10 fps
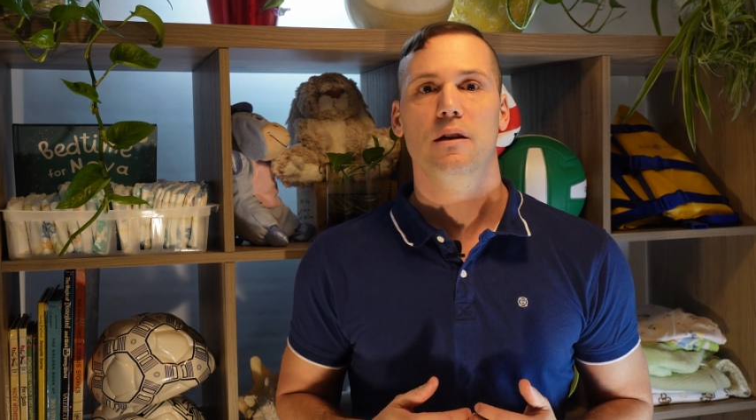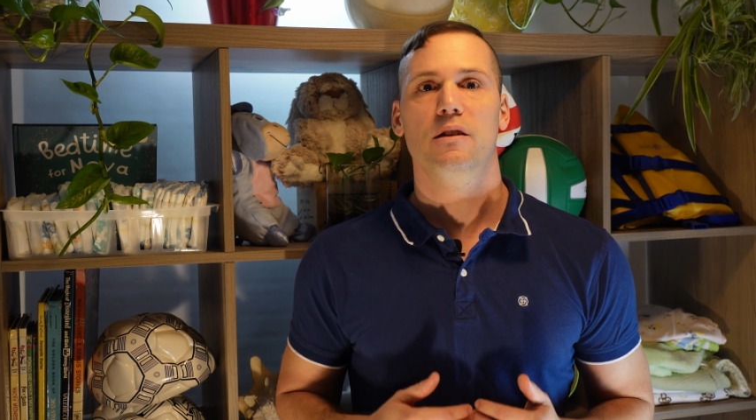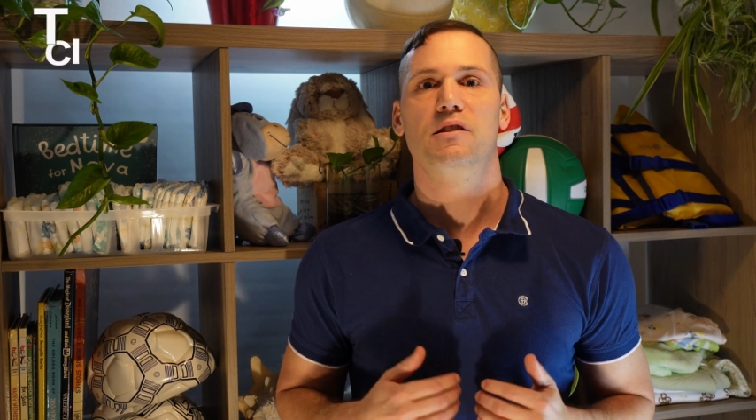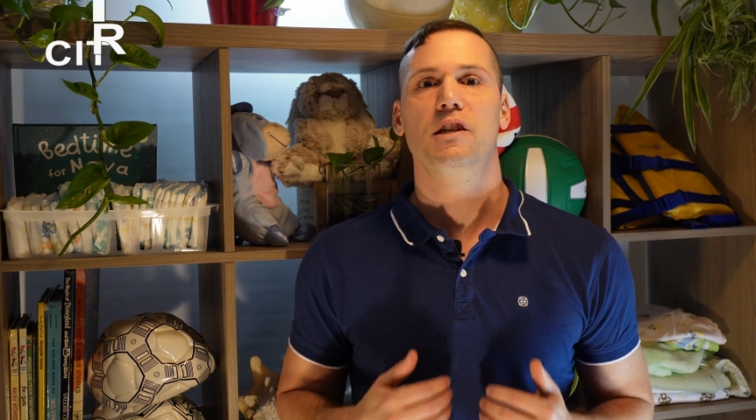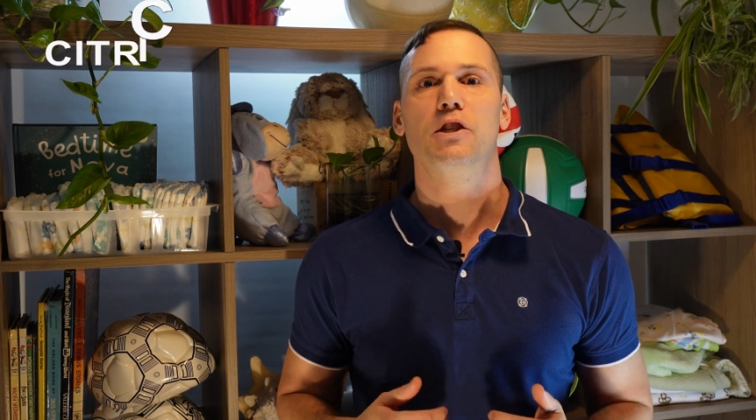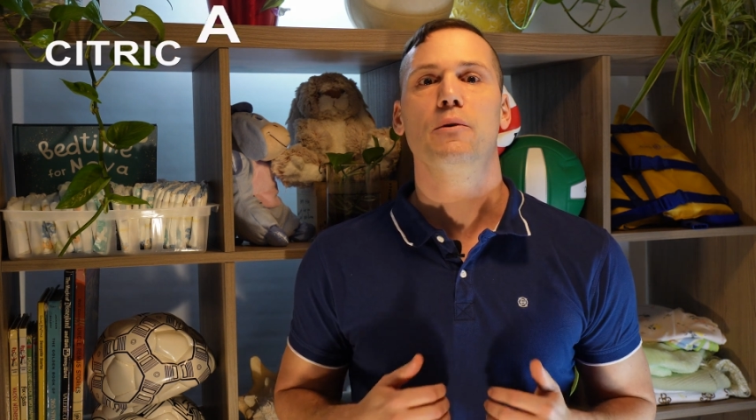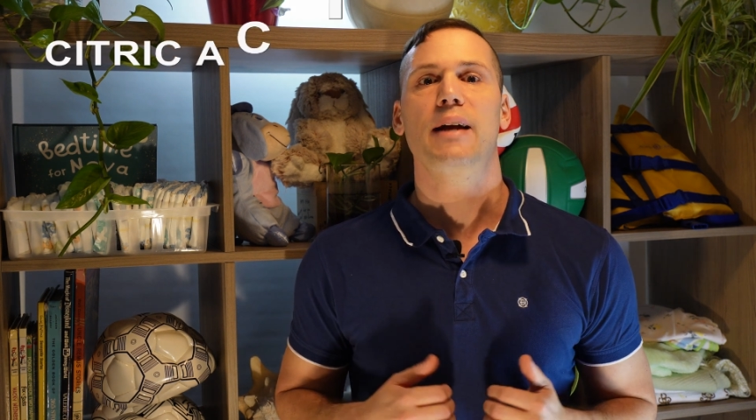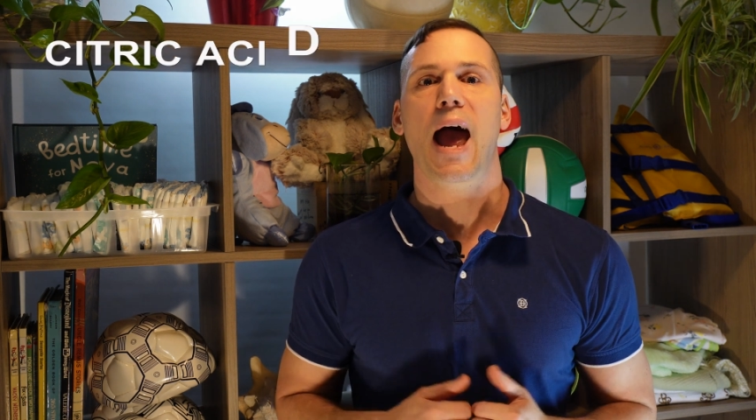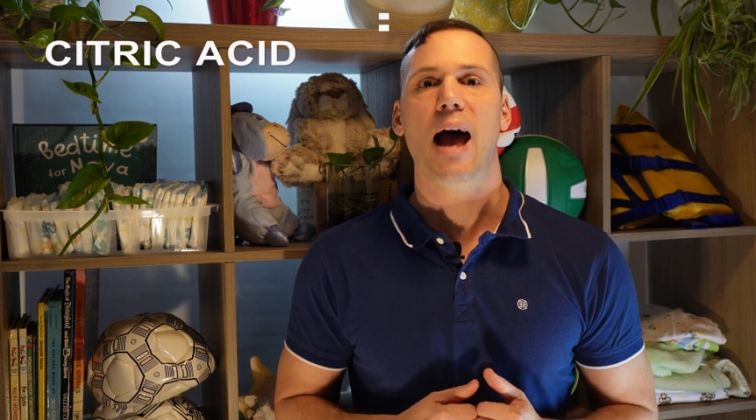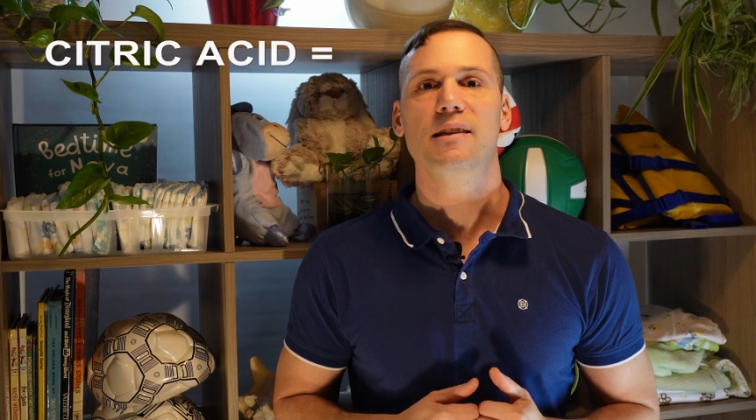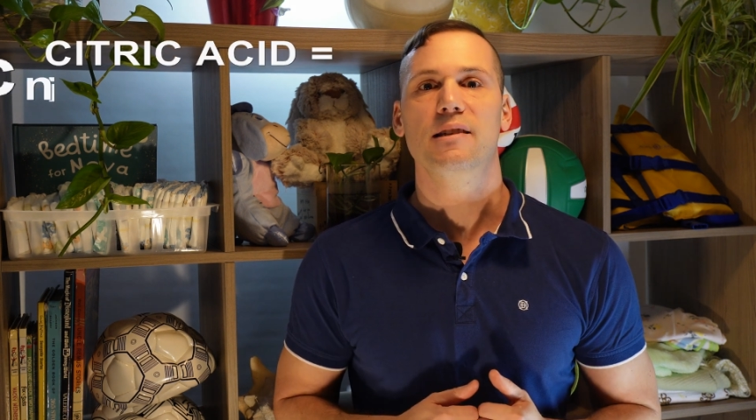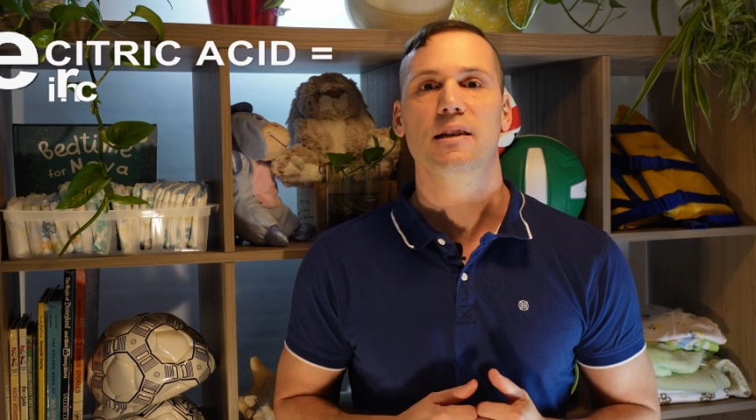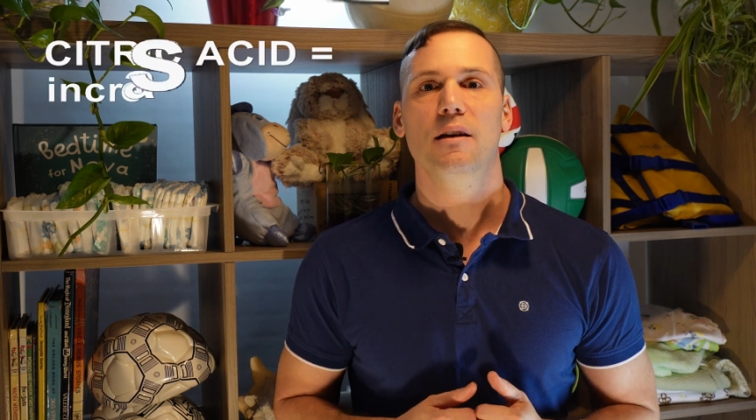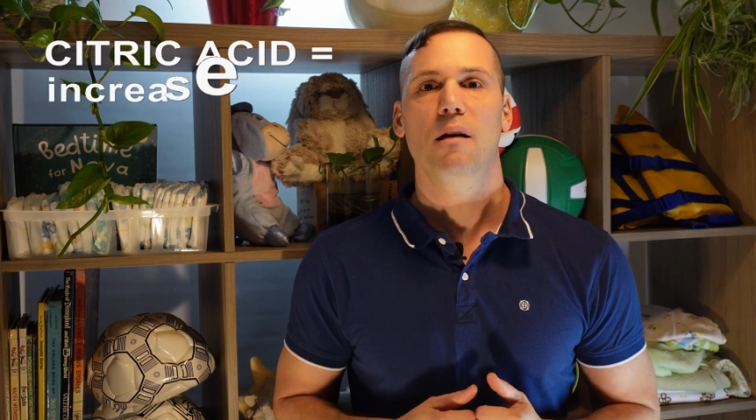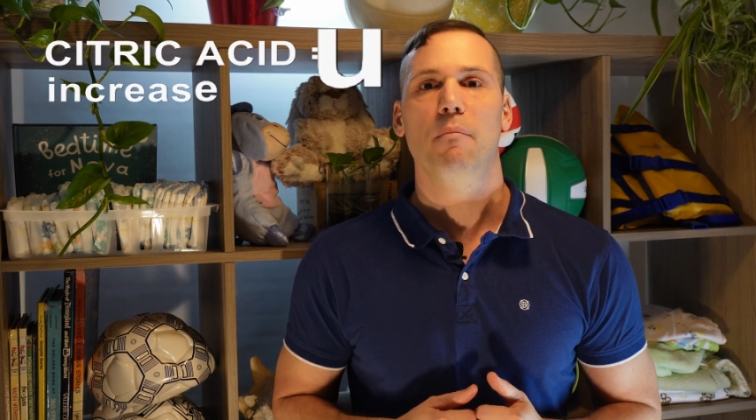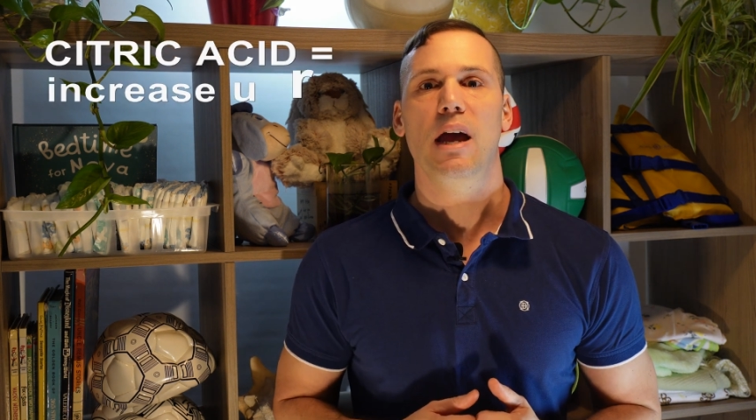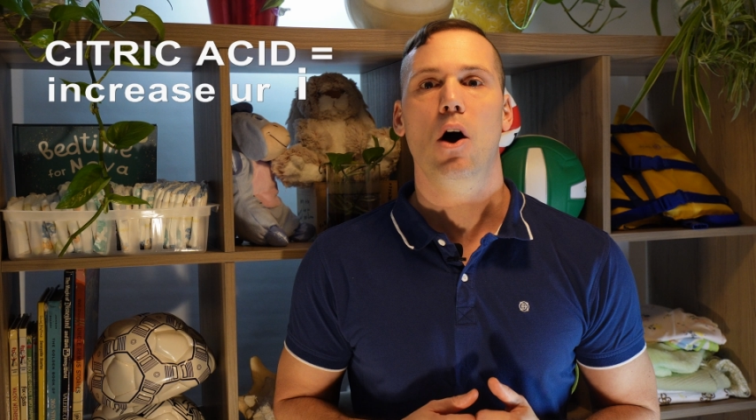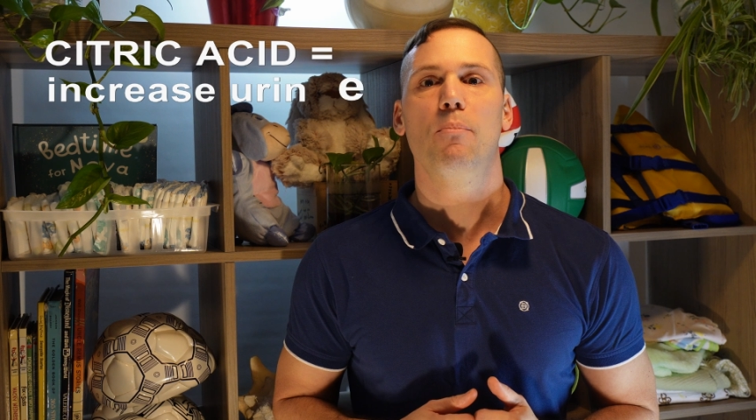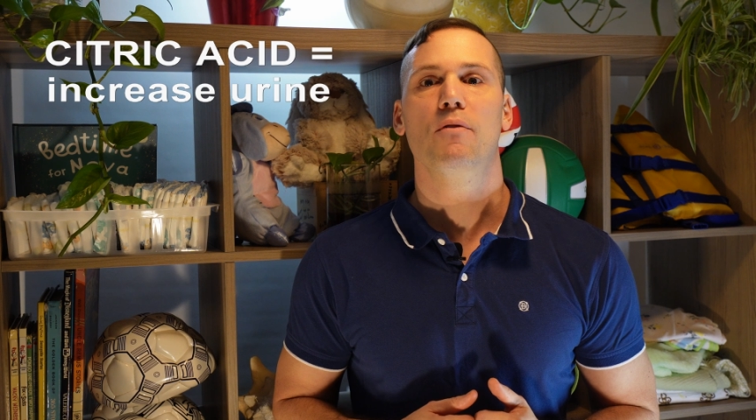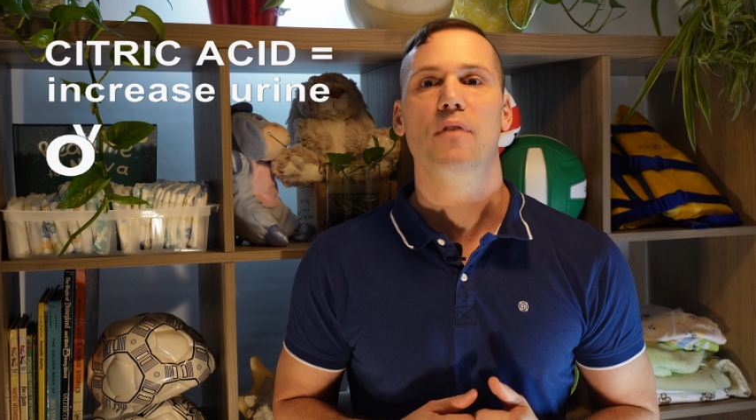Citric acid may
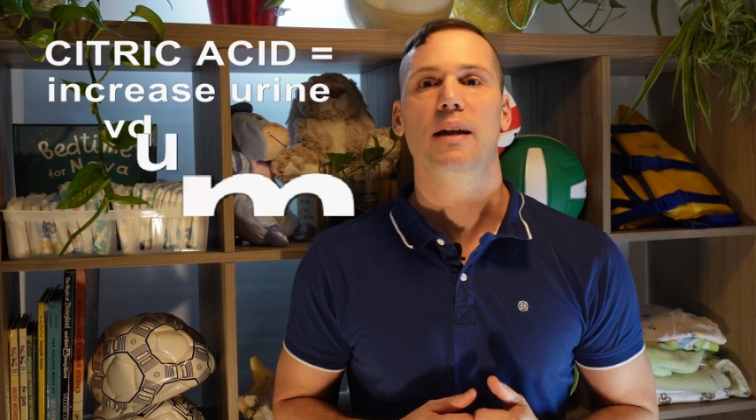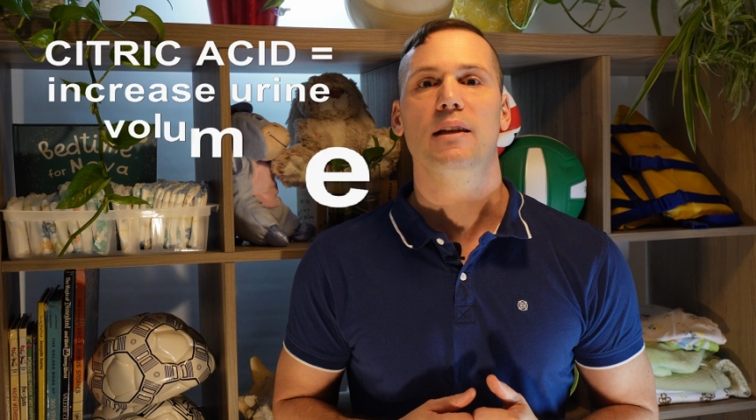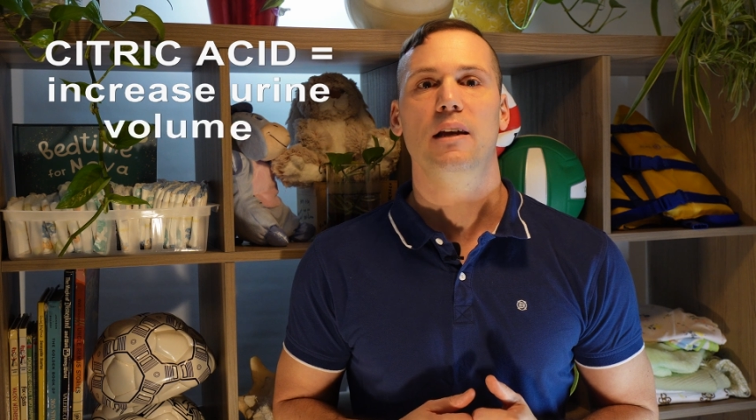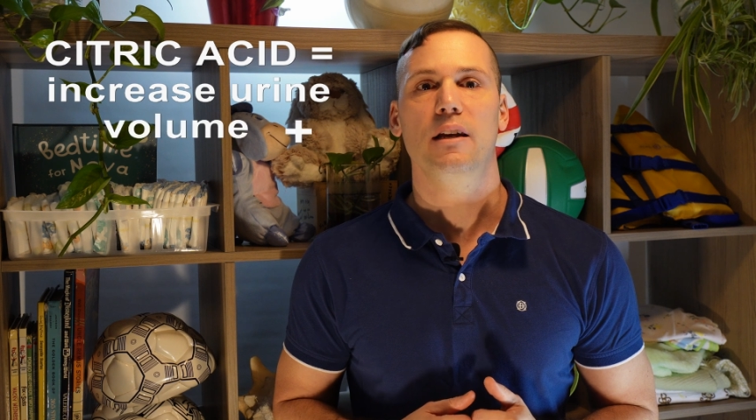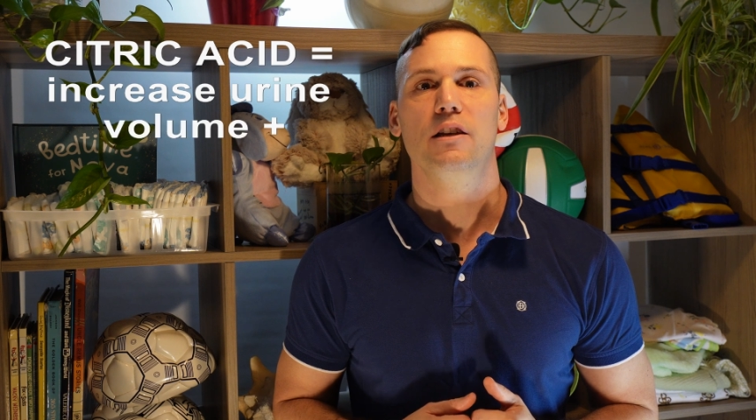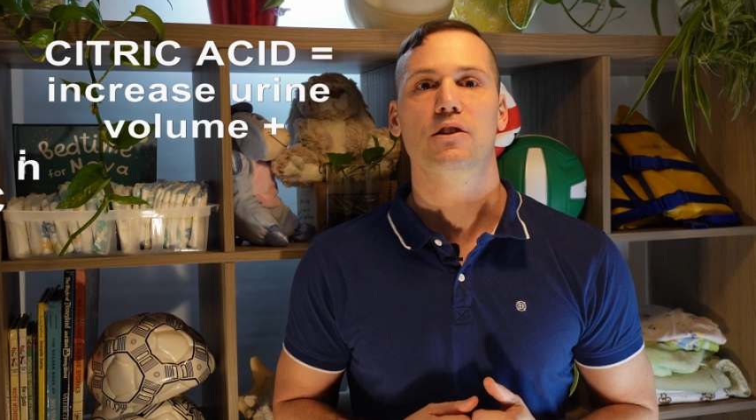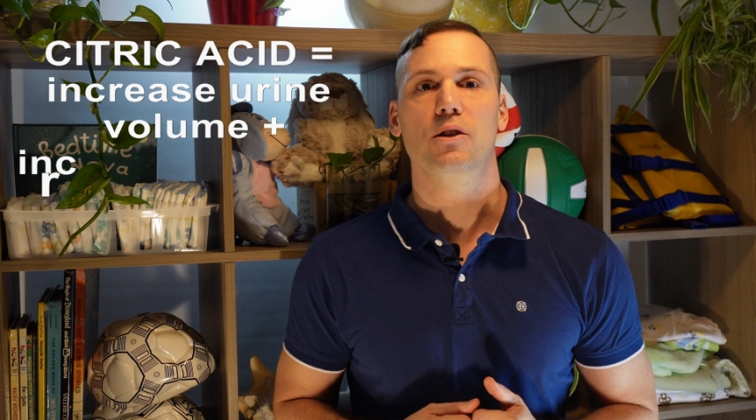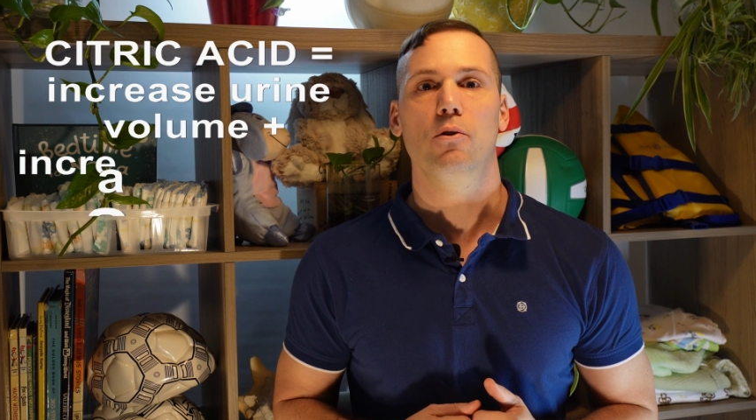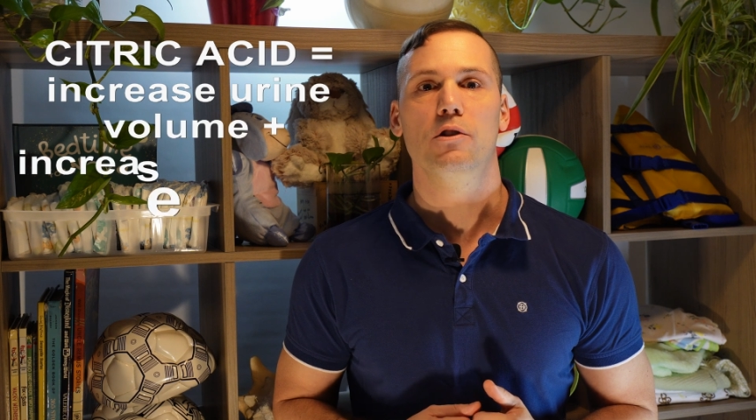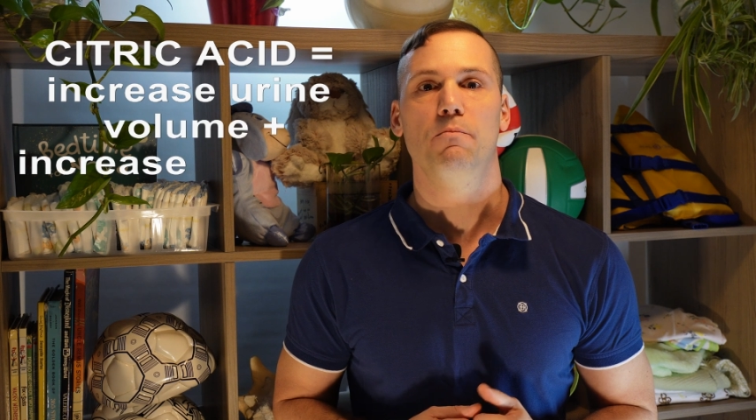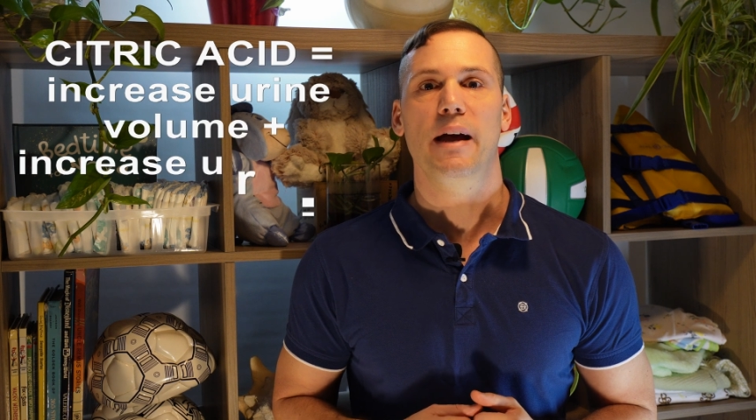help prevent kidney stones by